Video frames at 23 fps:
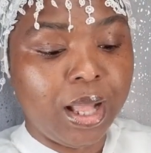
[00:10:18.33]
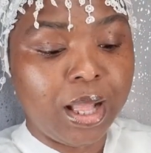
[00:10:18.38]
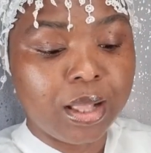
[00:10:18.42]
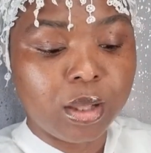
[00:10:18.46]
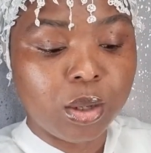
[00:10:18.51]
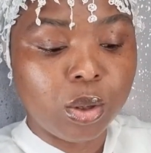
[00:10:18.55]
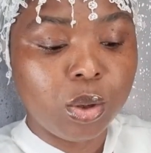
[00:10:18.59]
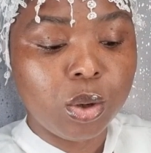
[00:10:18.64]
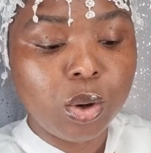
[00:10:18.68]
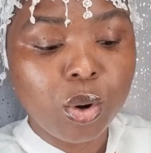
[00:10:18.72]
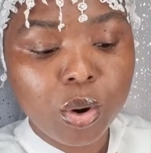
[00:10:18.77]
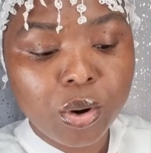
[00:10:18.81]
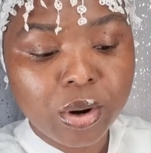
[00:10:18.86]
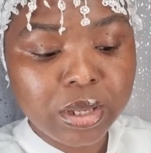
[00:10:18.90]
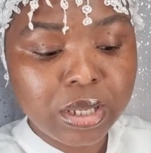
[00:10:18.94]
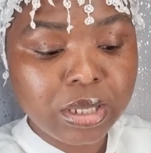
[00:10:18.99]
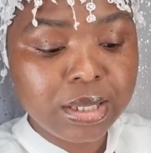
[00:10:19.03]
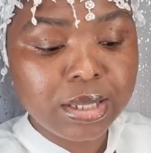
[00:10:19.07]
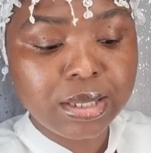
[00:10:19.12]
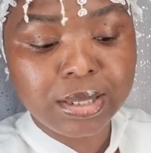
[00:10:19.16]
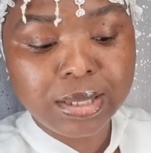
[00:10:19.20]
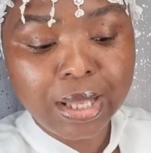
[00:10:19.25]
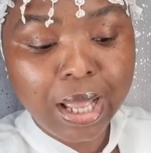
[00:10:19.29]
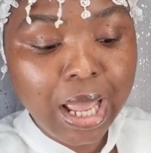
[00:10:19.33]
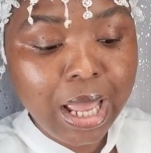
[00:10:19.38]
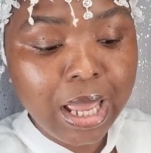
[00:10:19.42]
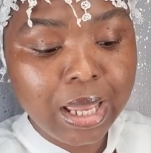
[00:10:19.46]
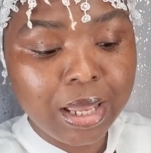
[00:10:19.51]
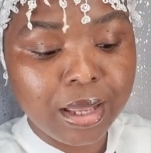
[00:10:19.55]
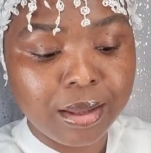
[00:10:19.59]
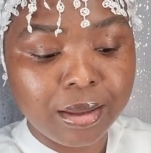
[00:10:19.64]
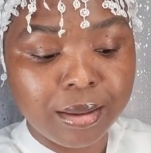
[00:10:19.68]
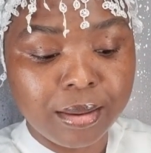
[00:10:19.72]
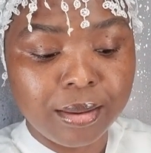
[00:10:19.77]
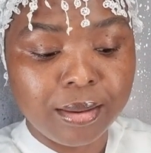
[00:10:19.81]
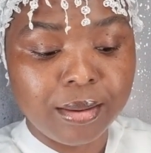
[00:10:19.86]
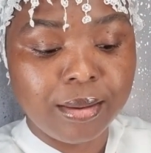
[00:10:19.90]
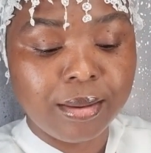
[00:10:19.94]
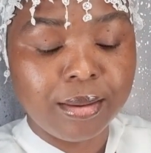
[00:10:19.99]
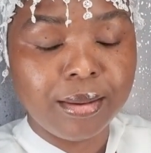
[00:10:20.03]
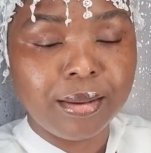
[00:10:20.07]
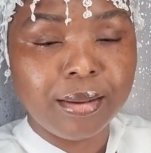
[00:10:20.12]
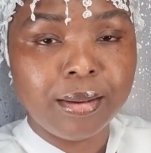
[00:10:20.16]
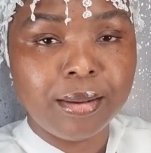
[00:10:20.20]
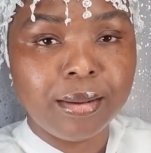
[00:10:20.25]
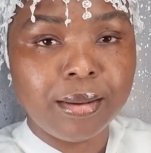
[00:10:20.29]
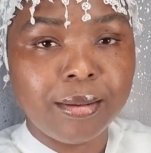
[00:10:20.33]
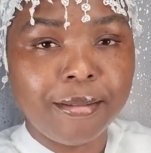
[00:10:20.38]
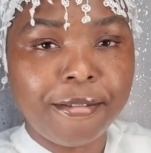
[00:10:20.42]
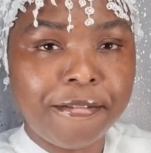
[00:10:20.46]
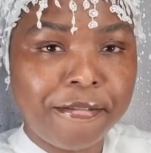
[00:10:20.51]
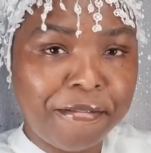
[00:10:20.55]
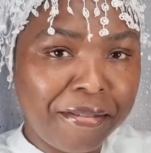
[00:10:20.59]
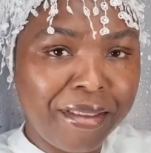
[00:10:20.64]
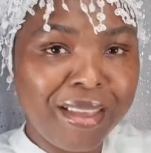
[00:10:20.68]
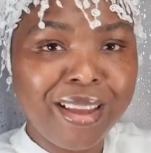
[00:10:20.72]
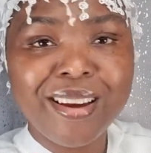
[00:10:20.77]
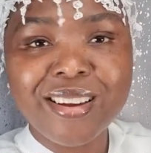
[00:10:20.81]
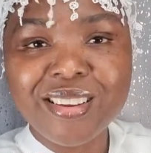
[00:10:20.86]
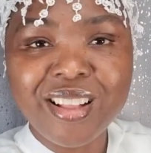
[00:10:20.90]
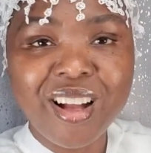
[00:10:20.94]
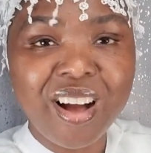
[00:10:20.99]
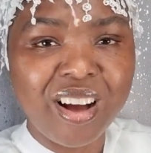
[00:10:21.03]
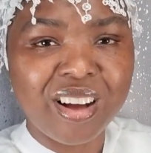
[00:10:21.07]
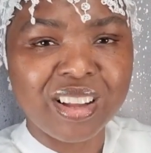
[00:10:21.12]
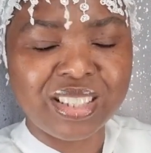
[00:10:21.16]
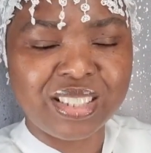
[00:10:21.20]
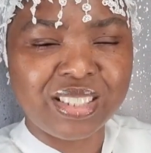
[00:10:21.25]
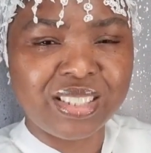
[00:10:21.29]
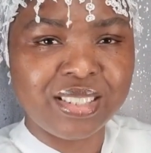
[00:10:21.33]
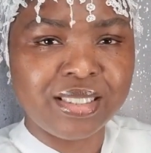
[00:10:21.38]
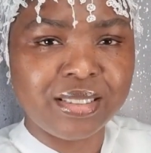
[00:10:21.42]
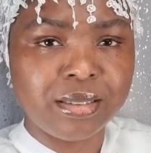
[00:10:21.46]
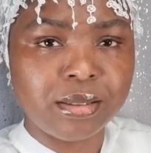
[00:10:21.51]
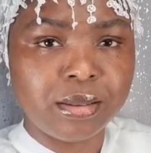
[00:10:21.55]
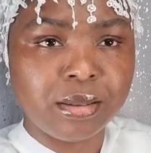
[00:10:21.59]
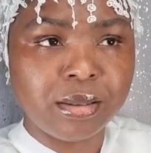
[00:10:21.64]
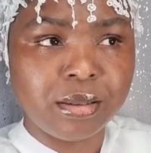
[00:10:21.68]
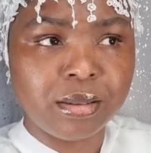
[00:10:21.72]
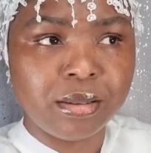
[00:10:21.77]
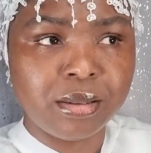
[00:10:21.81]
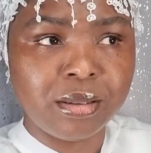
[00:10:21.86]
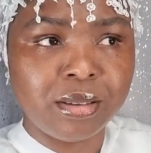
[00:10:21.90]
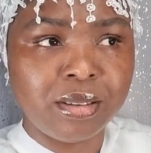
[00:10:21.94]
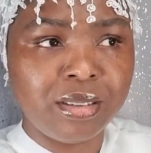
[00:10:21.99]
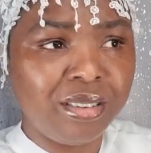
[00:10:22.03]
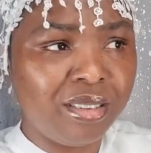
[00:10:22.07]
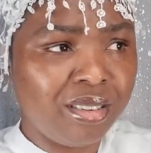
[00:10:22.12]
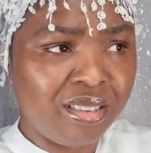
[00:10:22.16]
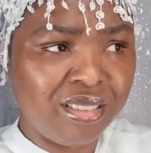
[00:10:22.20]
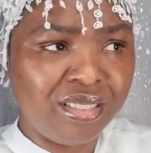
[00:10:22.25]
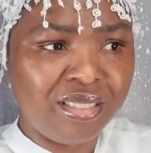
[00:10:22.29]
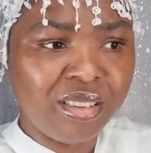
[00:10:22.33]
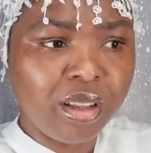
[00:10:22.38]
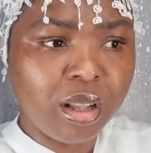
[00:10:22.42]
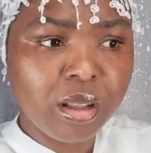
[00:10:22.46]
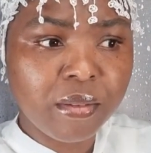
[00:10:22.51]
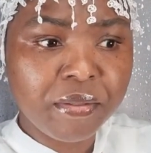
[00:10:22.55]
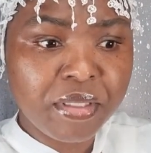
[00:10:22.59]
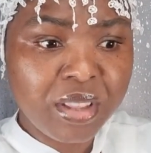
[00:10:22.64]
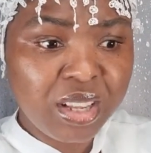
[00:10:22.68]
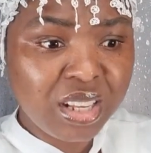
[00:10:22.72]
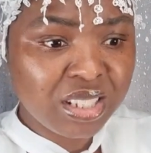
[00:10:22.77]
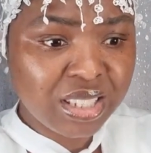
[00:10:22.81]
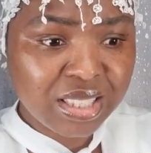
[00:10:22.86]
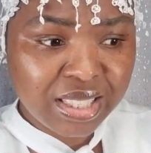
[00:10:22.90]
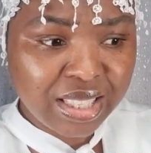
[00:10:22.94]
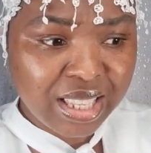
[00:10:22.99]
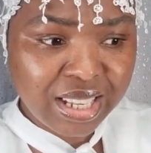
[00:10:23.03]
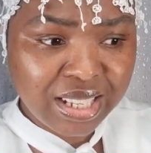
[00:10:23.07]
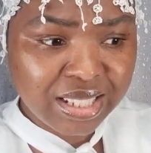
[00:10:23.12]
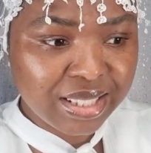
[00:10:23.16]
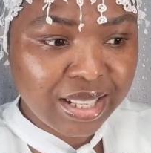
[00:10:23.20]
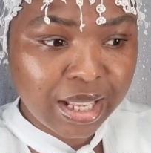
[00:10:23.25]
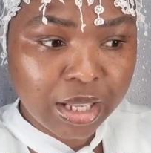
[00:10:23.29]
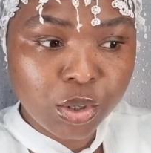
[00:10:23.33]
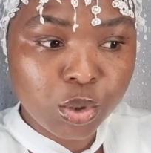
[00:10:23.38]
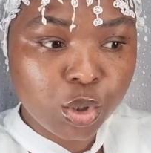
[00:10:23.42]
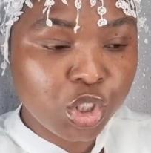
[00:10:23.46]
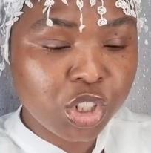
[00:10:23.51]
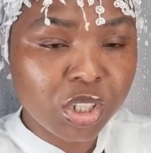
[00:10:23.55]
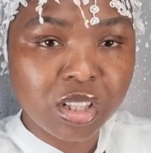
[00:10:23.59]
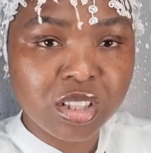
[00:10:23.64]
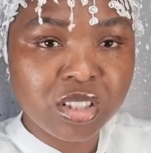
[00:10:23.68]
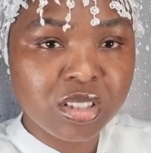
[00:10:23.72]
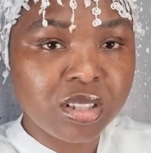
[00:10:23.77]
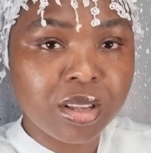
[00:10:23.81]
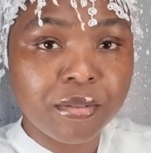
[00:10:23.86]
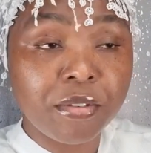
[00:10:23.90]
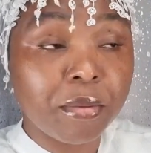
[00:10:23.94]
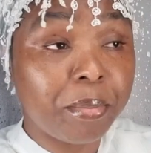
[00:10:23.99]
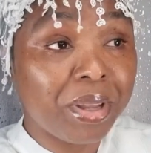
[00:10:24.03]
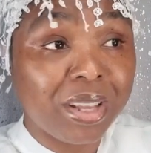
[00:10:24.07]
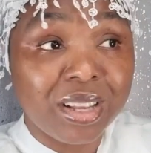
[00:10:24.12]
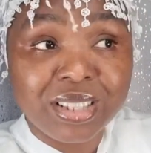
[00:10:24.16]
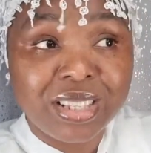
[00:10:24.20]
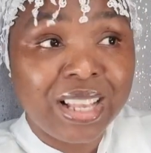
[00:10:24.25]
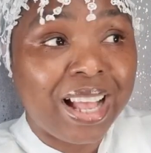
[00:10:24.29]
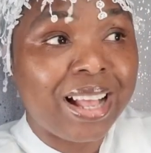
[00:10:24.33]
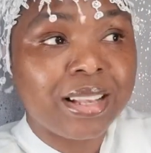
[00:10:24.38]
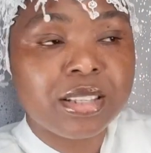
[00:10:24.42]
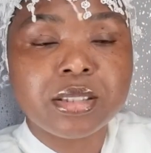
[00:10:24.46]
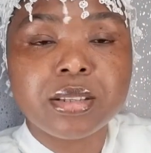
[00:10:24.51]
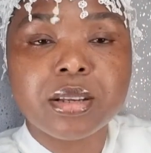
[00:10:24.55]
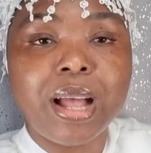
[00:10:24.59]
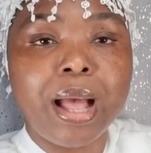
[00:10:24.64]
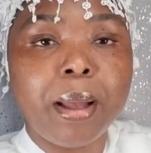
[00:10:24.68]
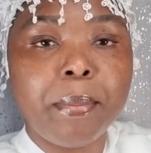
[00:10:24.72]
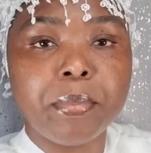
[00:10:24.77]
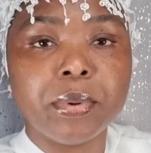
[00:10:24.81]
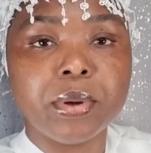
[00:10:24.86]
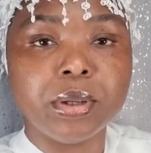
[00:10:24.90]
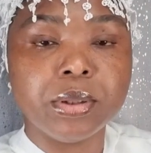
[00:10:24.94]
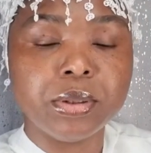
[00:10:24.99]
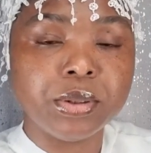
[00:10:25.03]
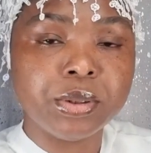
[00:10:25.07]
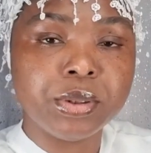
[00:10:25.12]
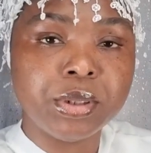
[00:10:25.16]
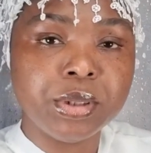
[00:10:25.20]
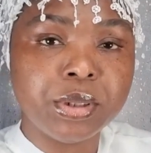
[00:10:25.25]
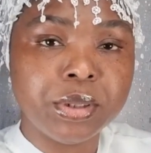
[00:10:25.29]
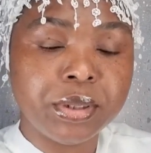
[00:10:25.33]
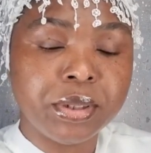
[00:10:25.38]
And the Lord is saying, fear not, none of these things that you shall suffer, because it has to happen.